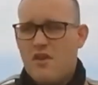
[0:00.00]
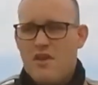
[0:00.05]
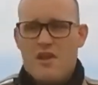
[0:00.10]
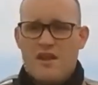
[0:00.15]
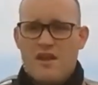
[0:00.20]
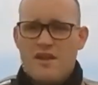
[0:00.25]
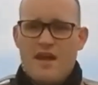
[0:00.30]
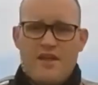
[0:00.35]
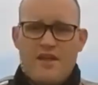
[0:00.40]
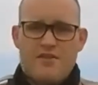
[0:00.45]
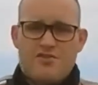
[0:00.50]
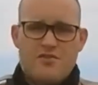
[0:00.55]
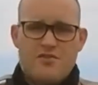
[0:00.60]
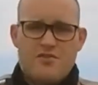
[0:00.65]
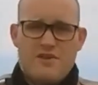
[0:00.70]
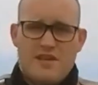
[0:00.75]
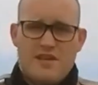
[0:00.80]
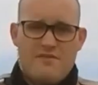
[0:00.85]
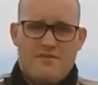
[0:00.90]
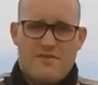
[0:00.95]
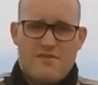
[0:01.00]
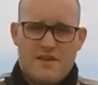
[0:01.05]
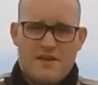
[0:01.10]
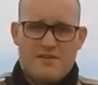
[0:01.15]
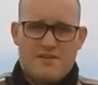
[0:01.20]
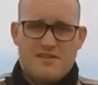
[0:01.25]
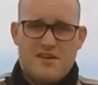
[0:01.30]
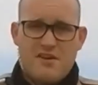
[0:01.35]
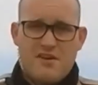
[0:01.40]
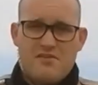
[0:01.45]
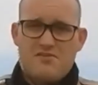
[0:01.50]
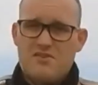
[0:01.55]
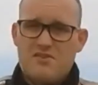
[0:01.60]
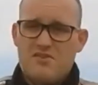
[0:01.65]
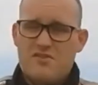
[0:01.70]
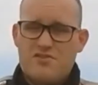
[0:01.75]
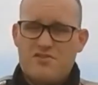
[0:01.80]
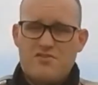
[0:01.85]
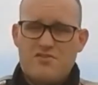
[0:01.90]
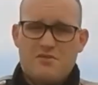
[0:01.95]
and now the tree can't feed itself, so
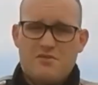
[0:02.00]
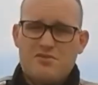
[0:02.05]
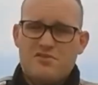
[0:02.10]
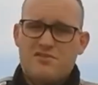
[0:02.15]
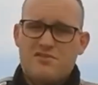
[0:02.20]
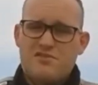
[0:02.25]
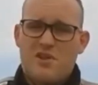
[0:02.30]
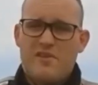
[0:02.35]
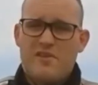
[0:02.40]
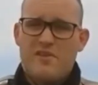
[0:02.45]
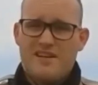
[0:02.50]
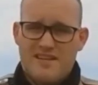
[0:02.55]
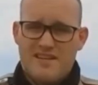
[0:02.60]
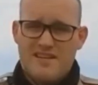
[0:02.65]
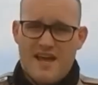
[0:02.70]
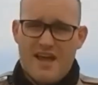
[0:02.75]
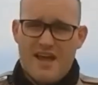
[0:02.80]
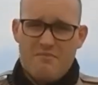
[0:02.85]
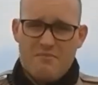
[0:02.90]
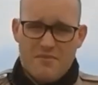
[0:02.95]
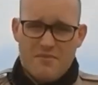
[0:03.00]
the tree will slowly die.